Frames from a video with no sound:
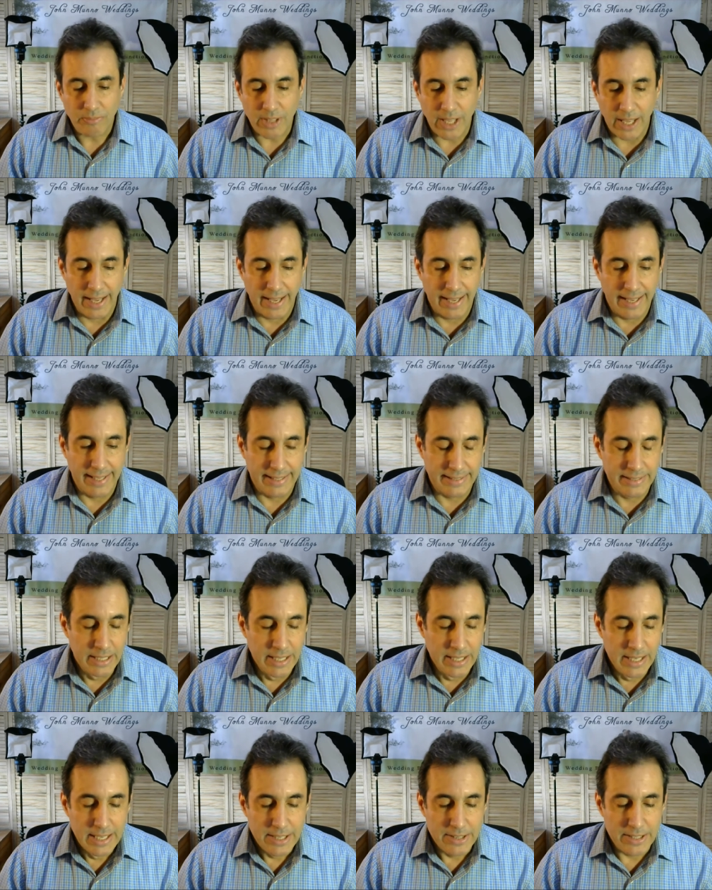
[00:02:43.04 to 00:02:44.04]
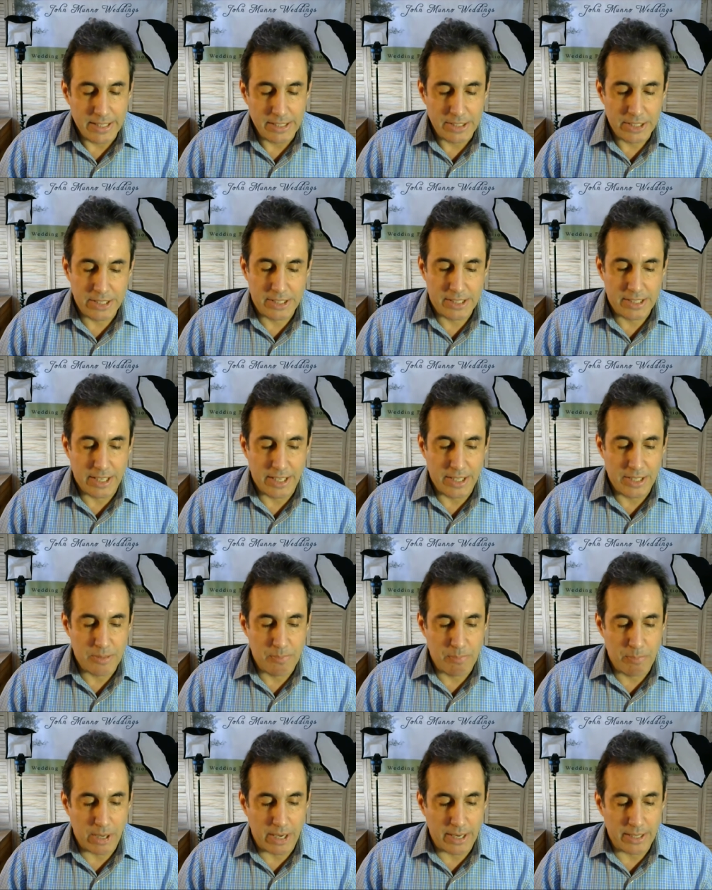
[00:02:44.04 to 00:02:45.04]
And then she says,
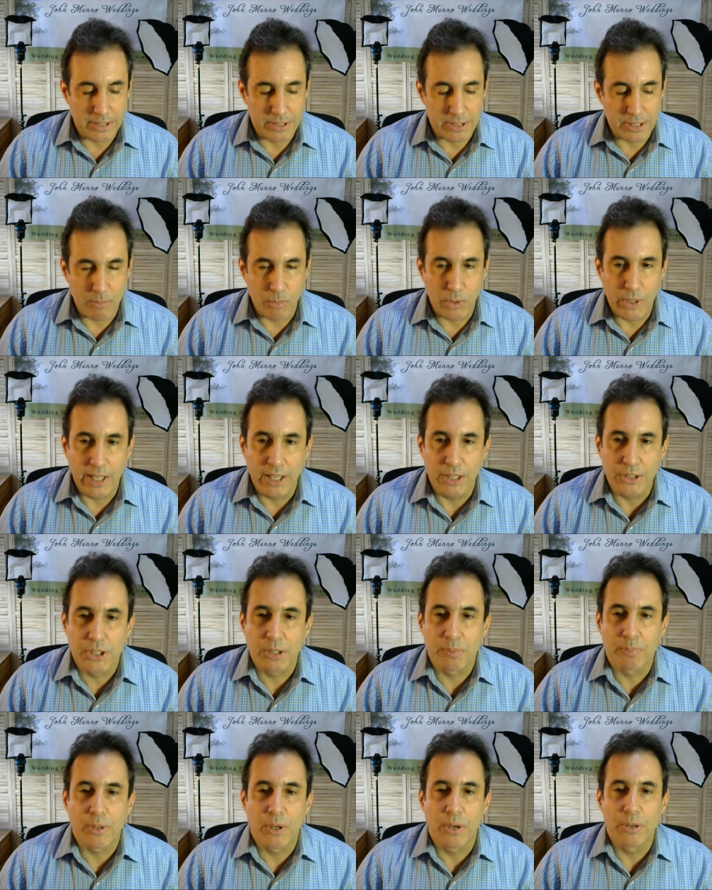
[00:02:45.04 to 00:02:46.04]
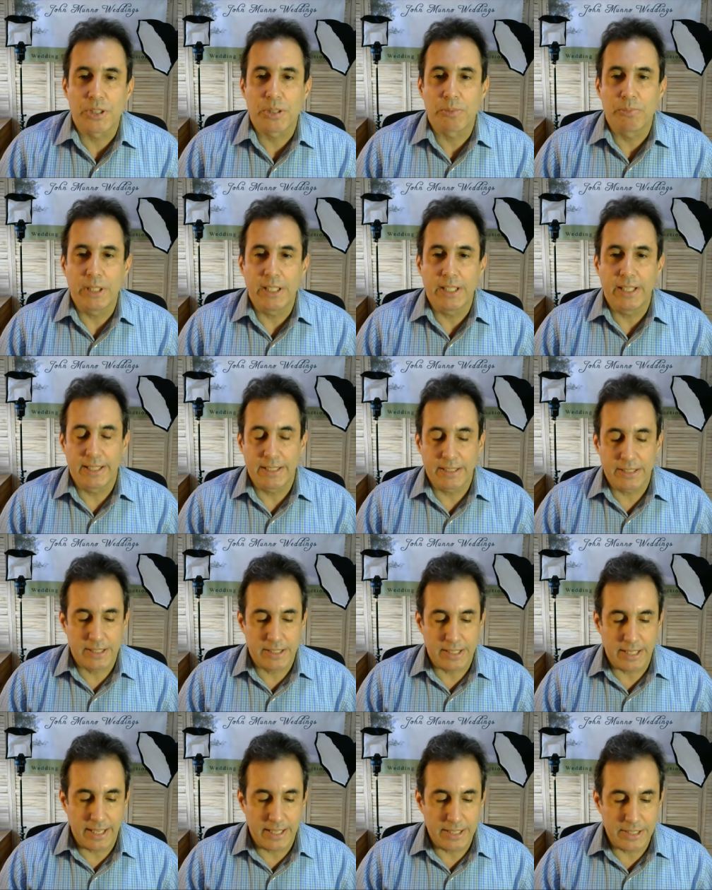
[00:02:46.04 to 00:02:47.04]
but someone else approached me and
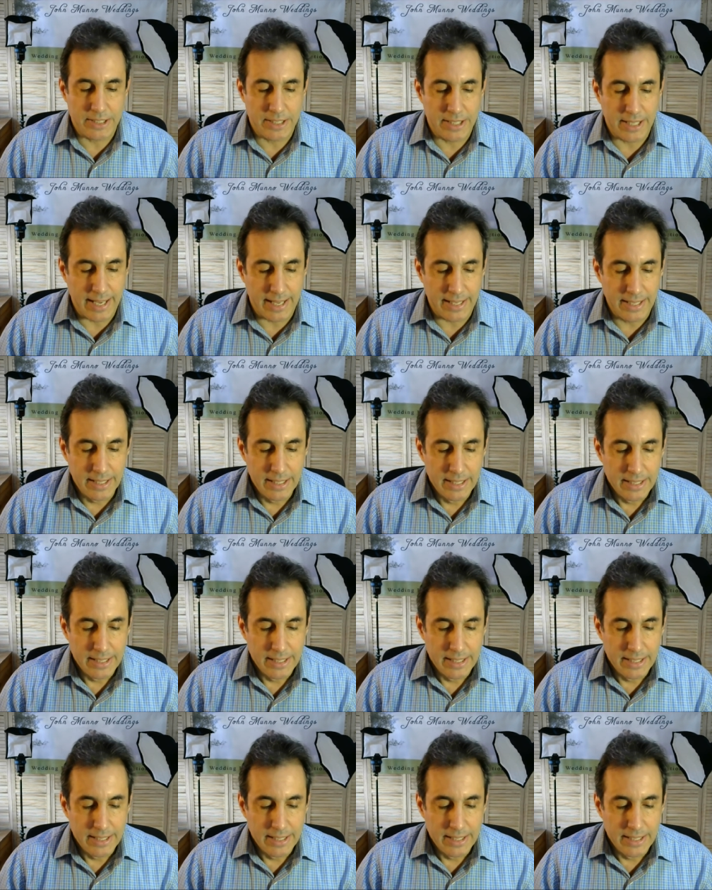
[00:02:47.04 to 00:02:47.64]
says that